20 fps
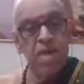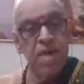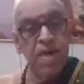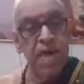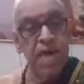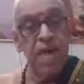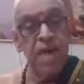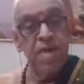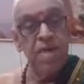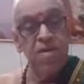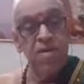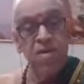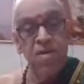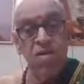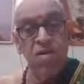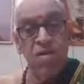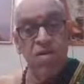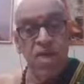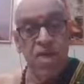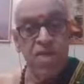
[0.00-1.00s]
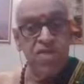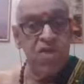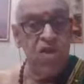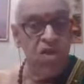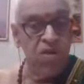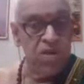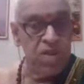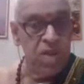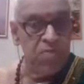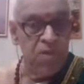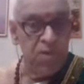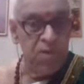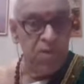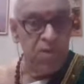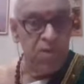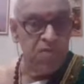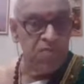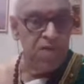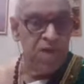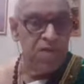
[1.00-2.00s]
keen on enjoying the beauty
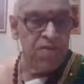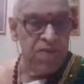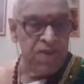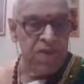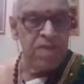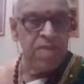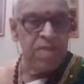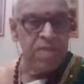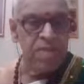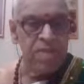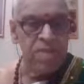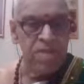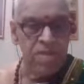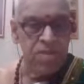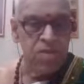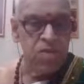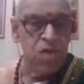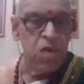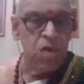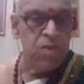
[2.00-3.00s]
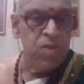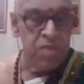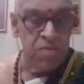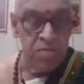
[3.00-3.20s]
of Devi. That is so much